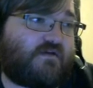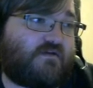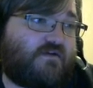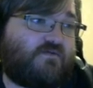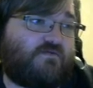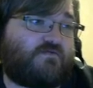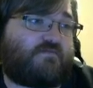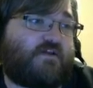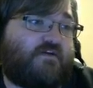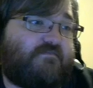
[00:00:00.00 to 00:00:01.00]
use my
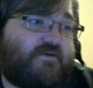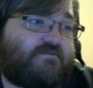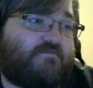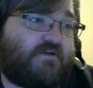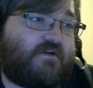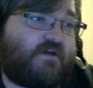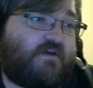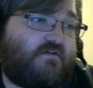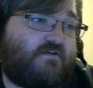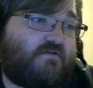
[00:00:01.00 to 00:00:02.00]
left mouse button
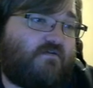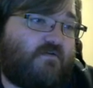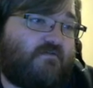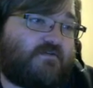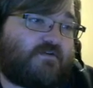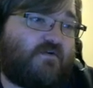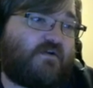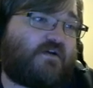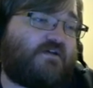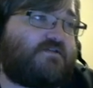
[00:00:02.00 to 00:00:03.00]
here, or if it's going to
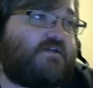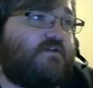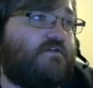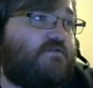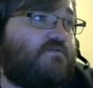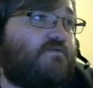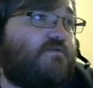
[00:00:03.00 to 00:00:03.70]
continue